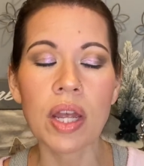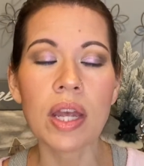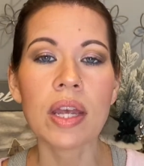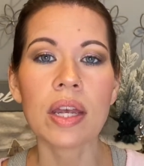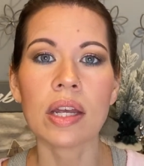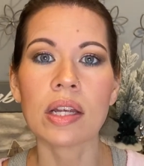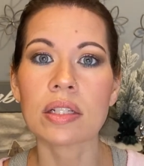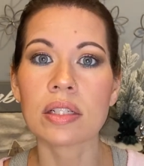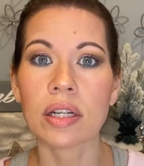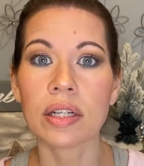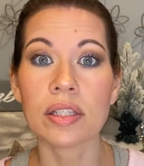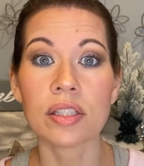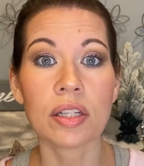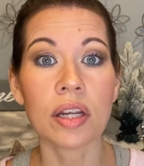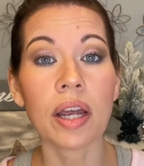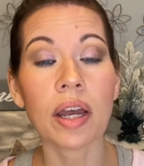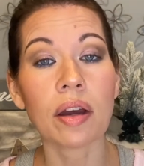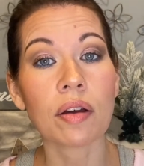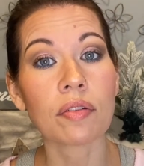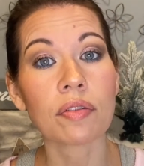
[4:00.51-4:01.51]
it's nice to
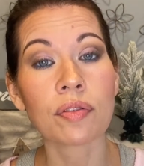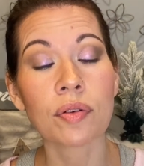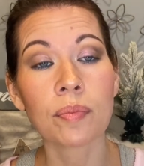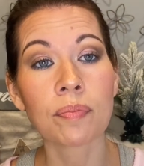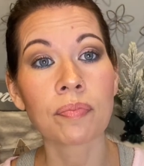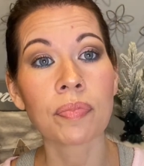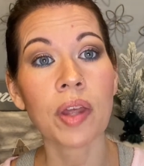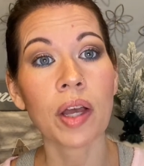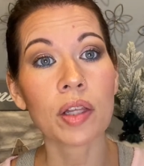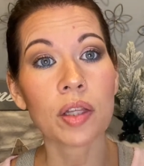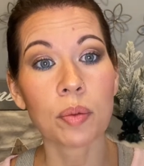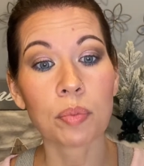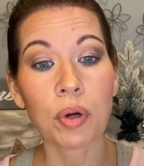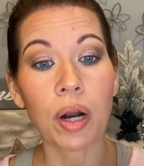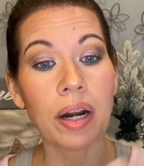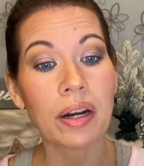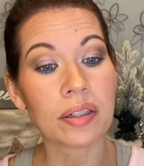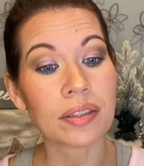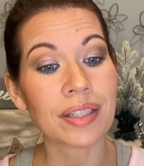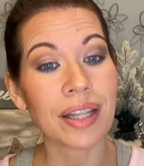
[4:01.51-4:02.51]
have a lip
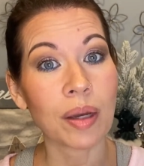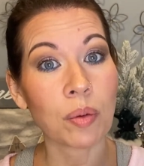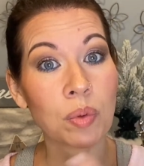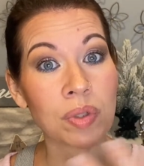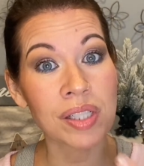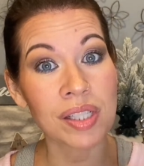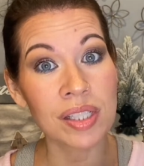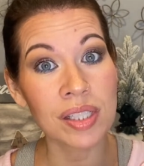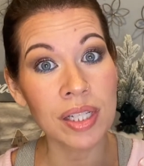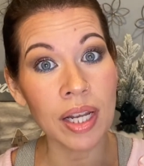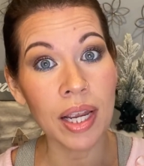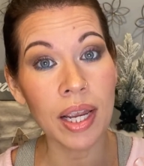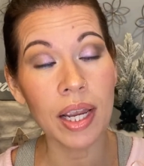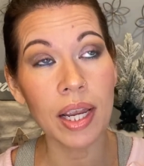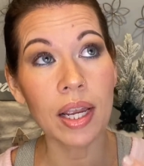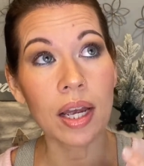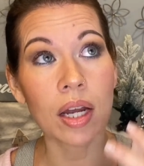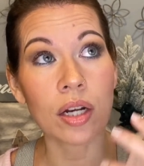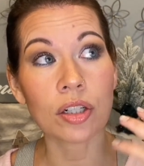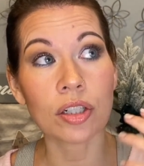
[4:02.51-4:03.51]
product that will stay
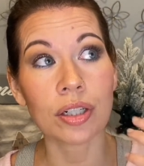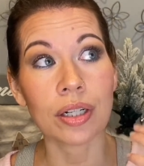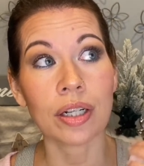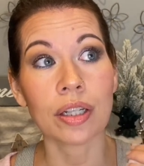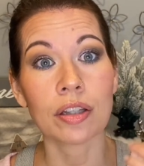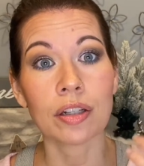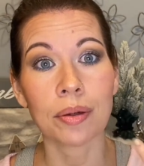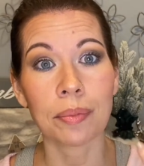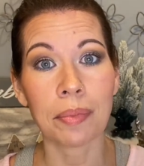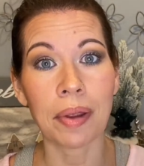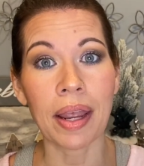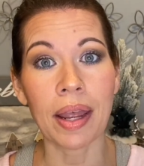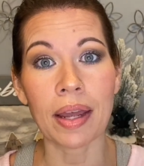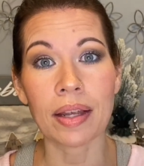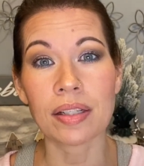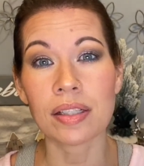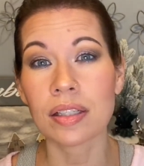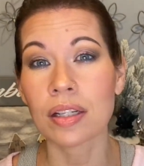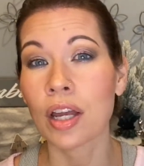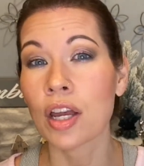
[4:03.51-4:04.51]
underneath your
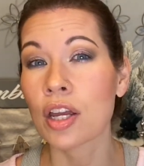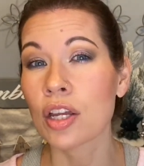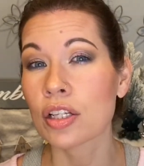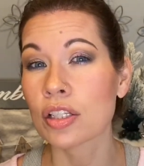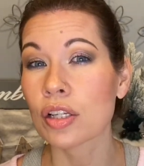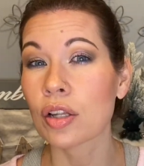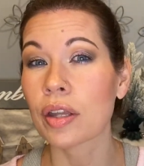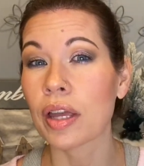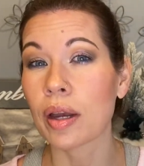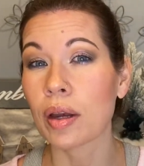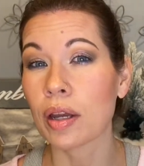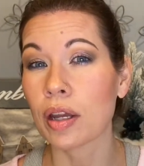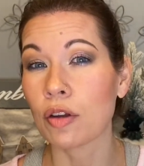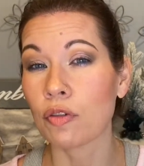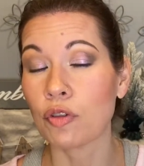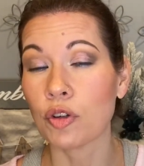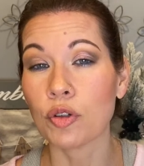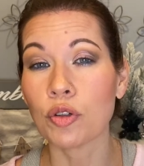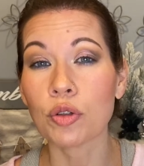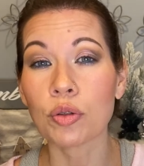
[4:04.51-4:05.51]
mask so that if
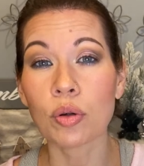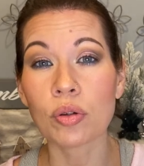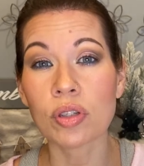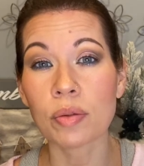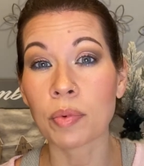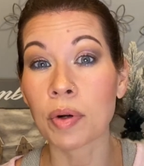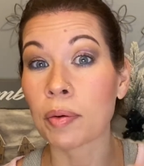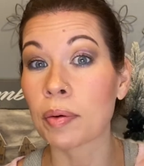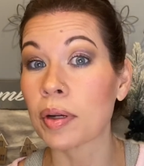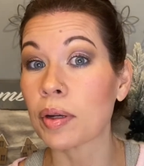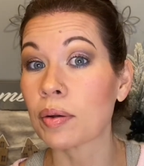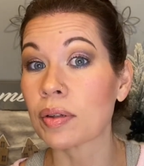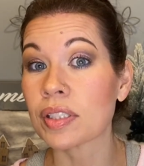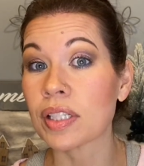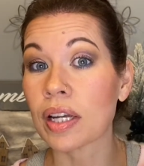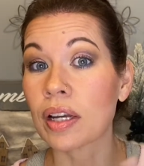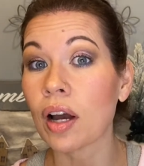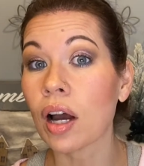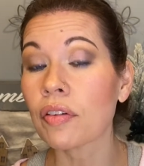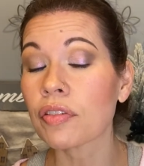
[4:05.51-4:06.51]
you do go somewhere where you can
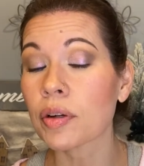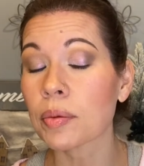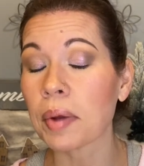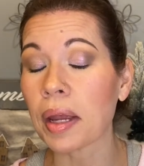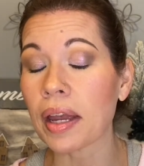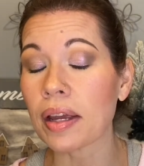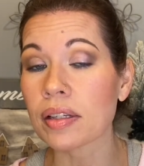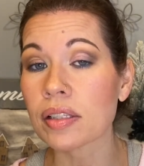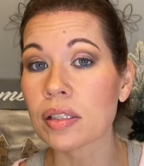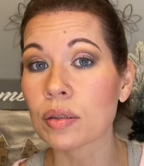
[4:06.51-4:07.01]
take off your mask,